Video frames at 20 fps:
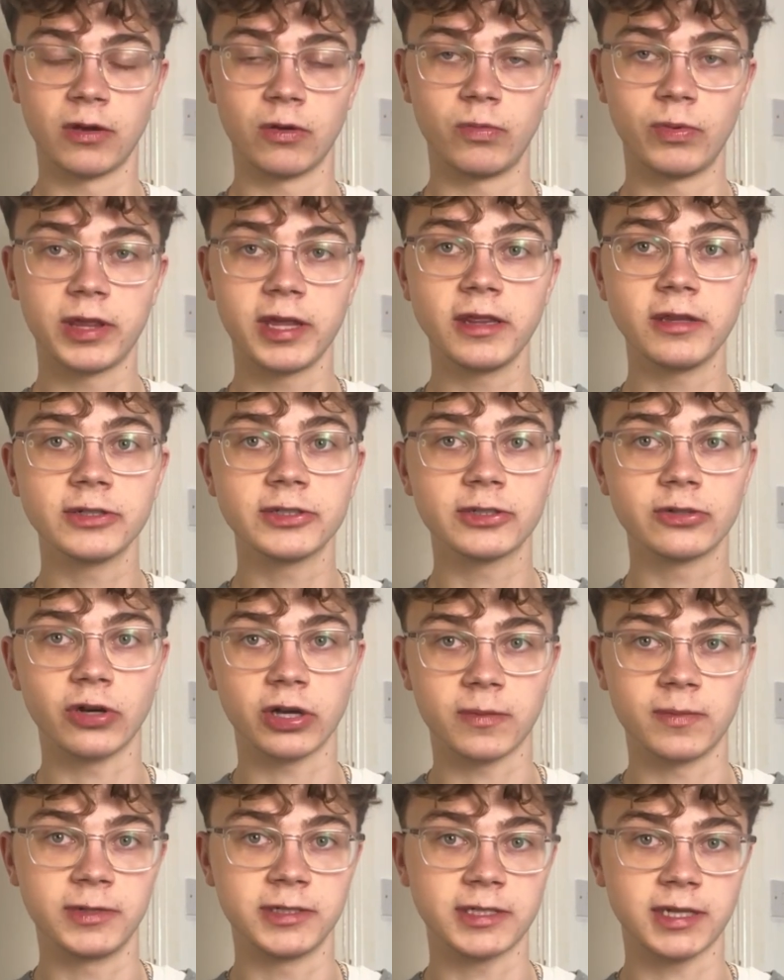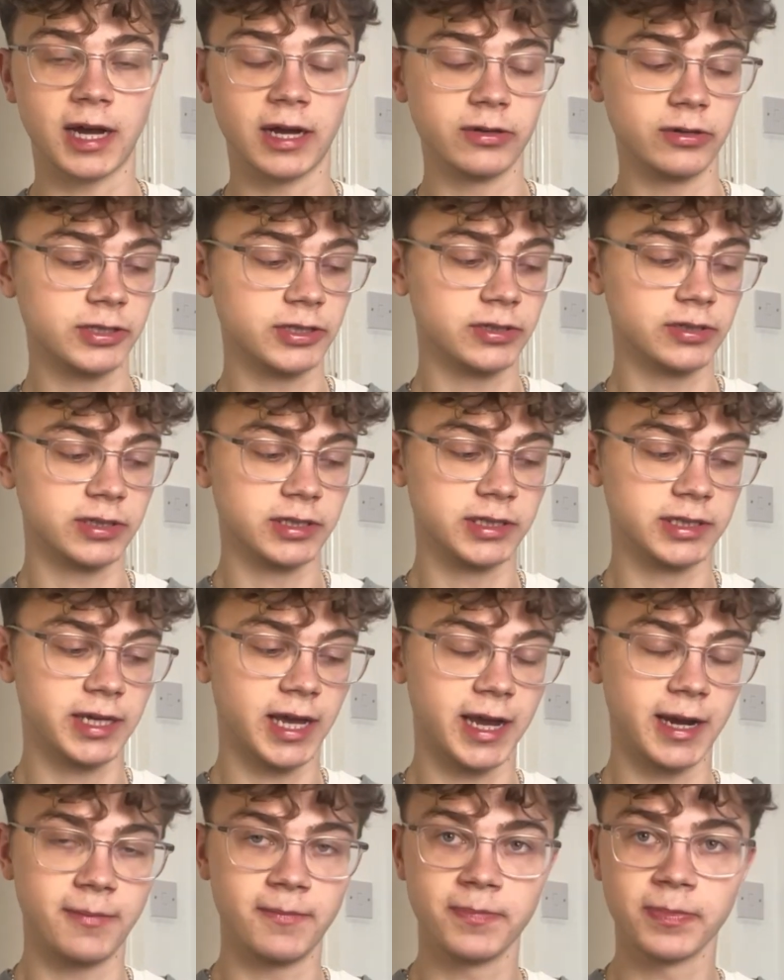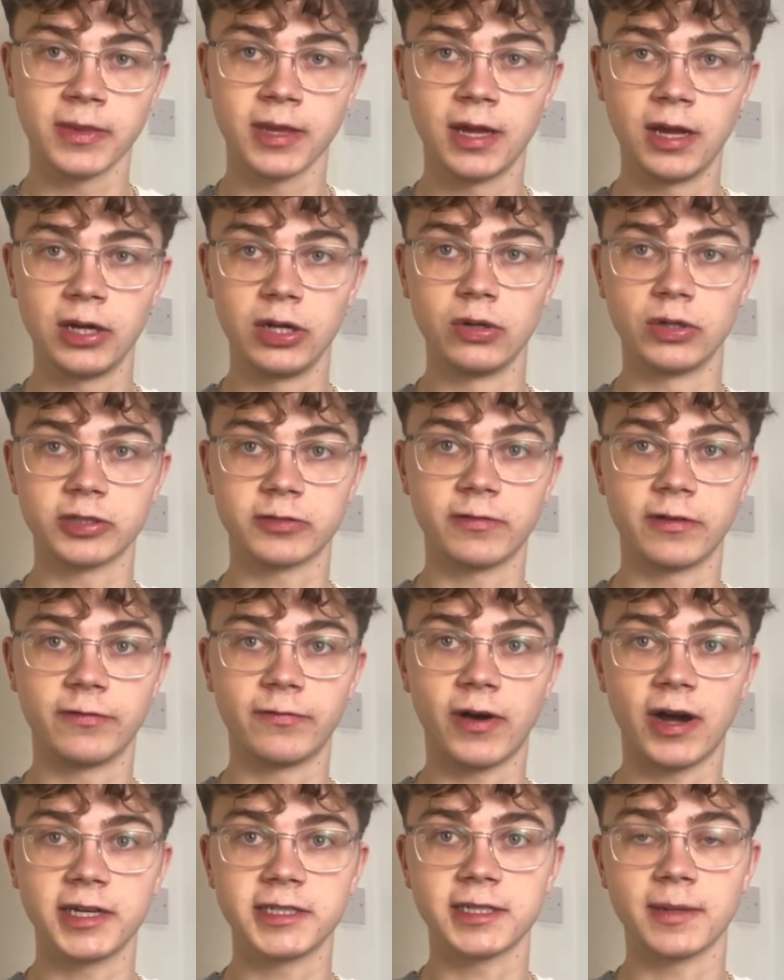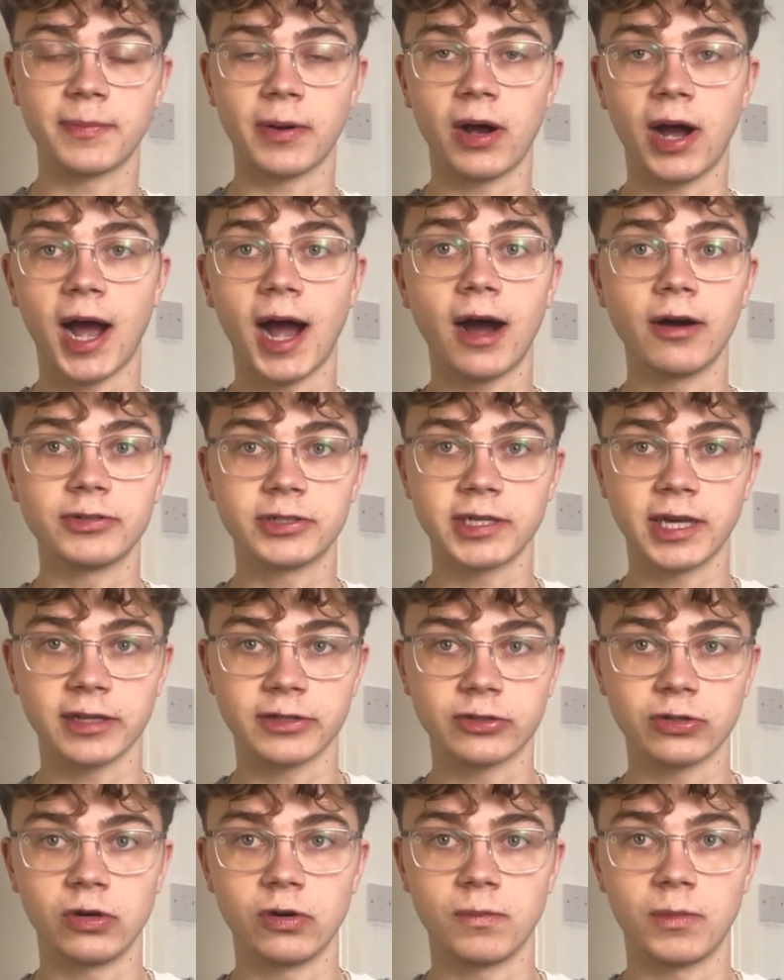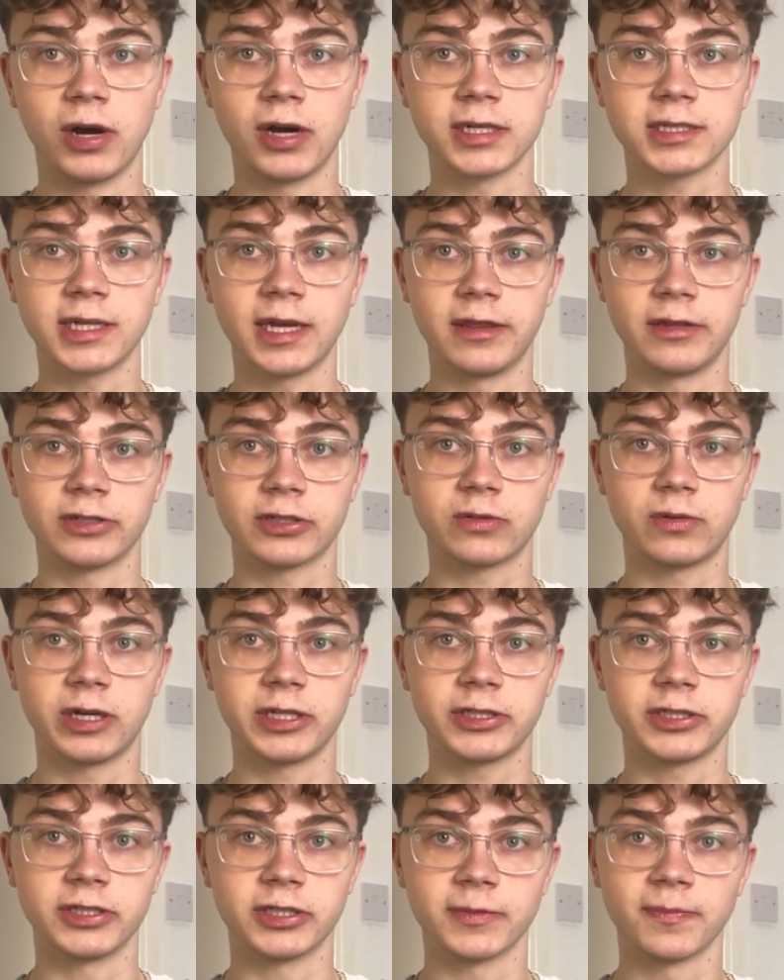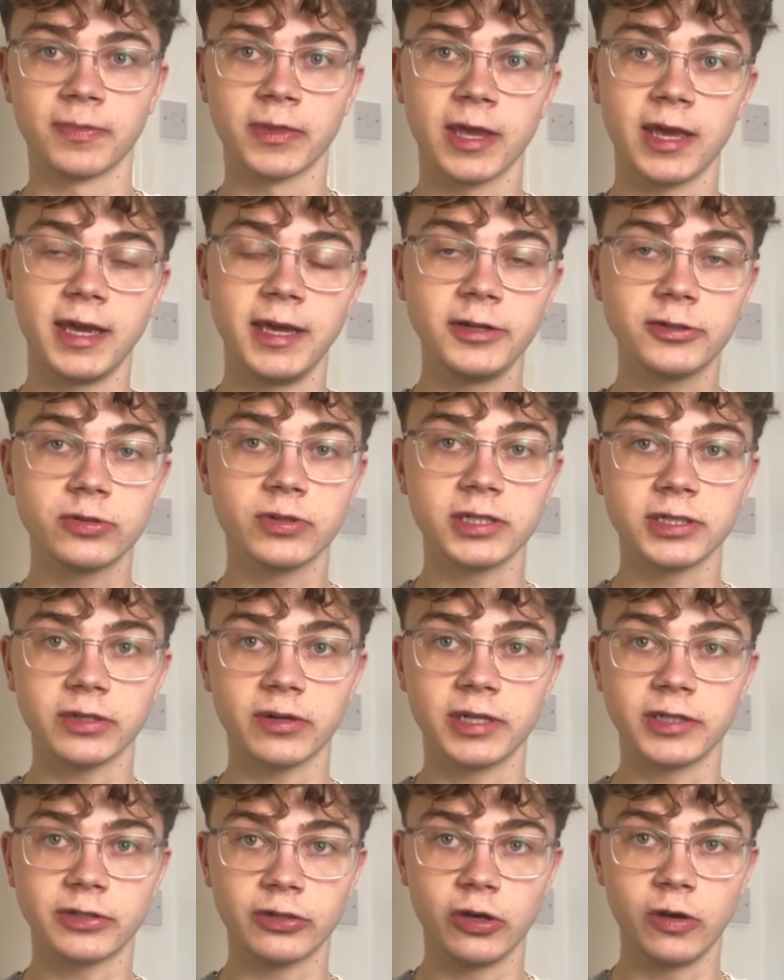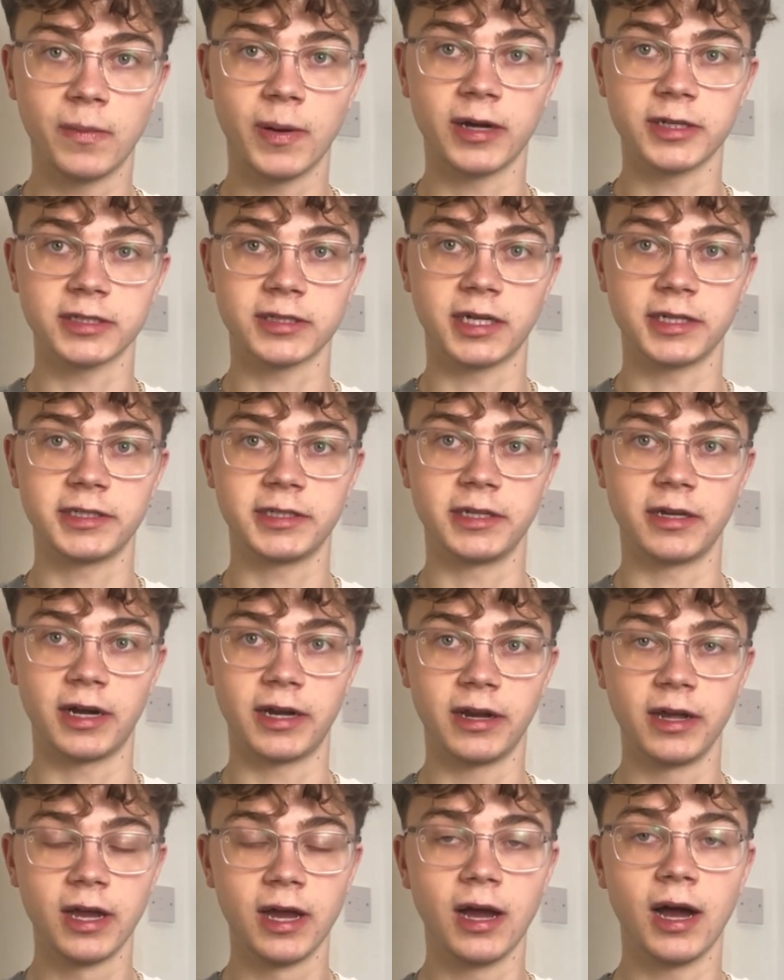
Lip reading: Within those documents, I also contain lots of advice about how to get the top marks in those questions. Each one is only £2.99.